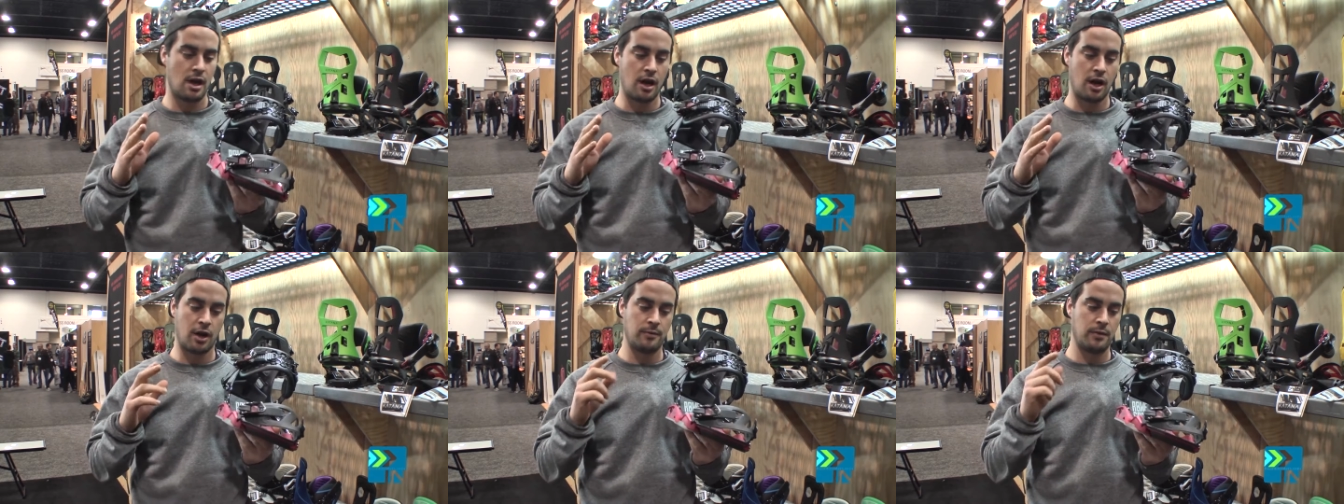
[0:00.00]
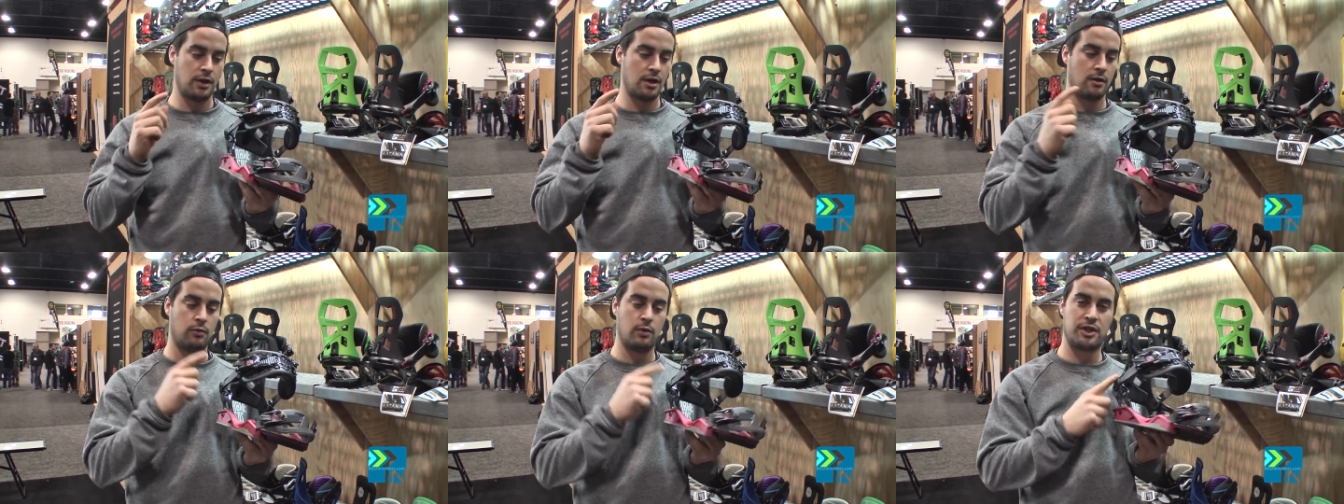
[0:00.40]
Um, you
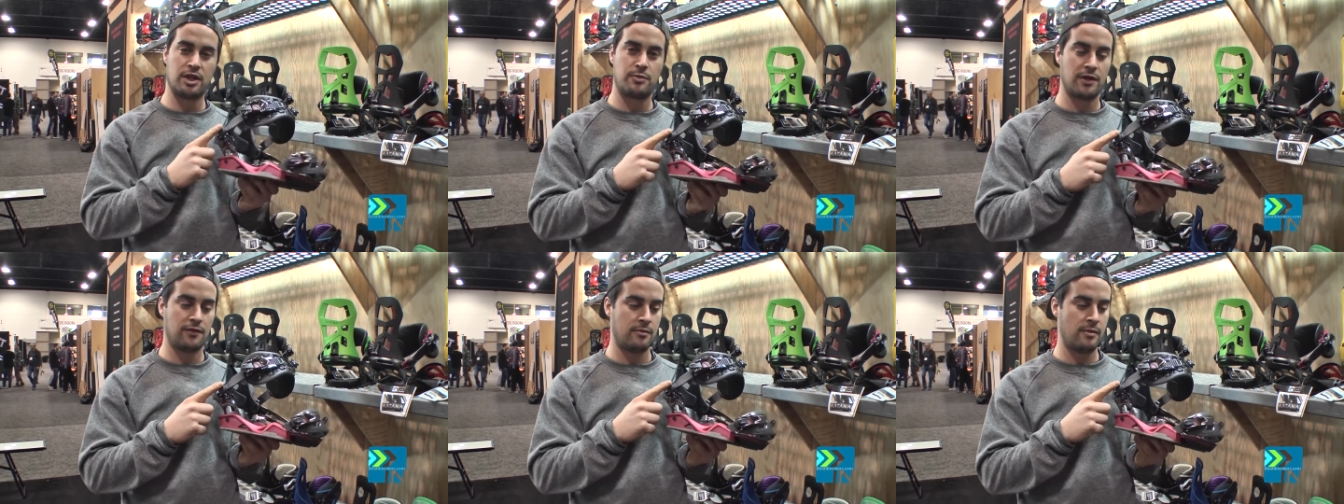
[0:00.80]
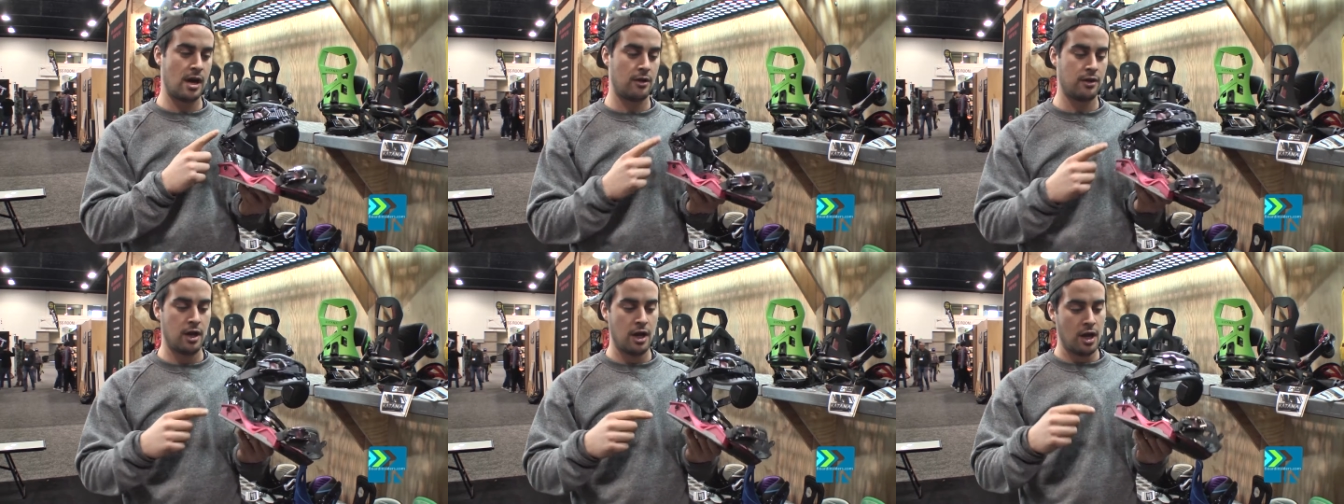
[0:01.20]
know, with the pivot
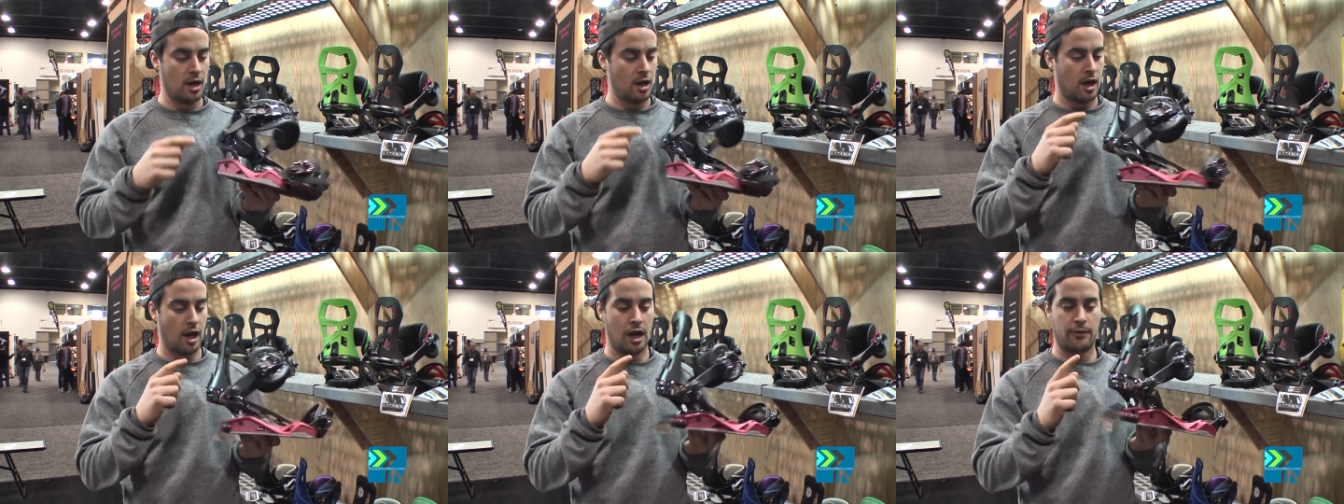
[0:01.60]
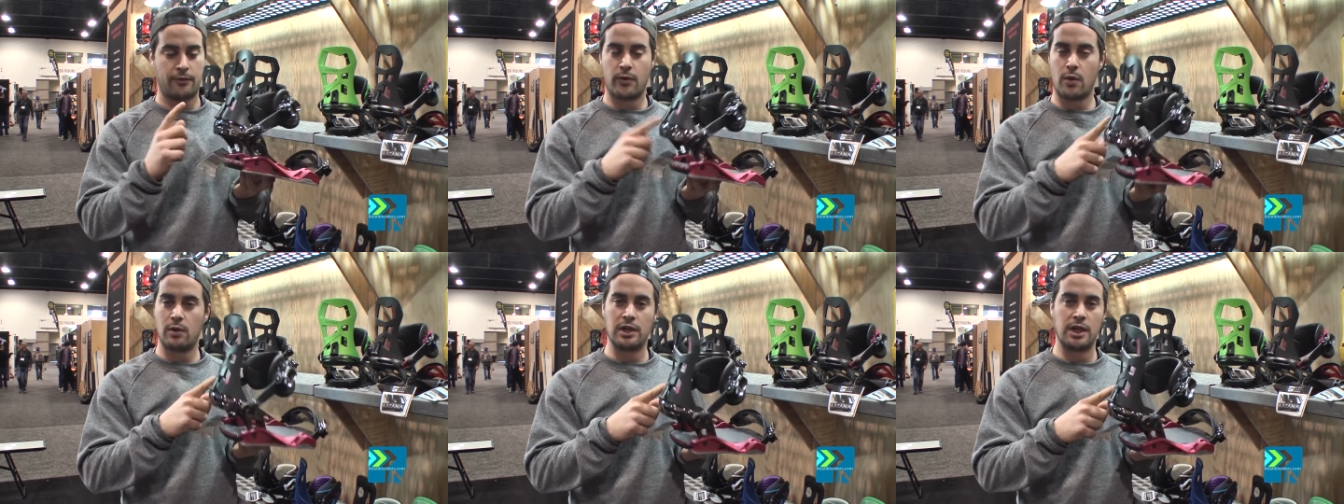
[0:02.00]
mount, uh,
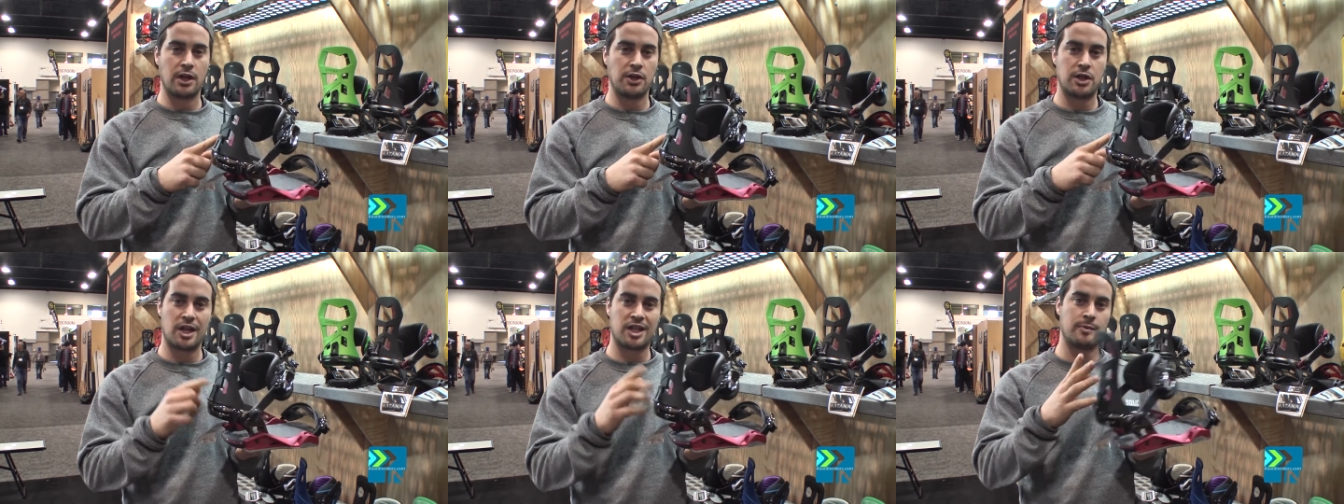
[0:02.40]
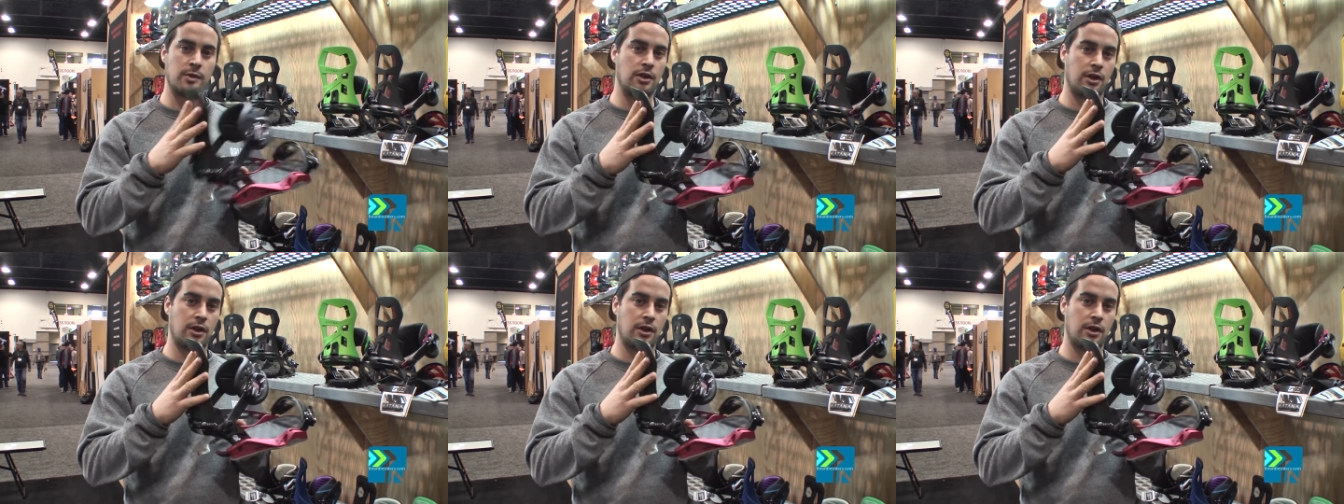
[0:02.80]
forward lean adjustment,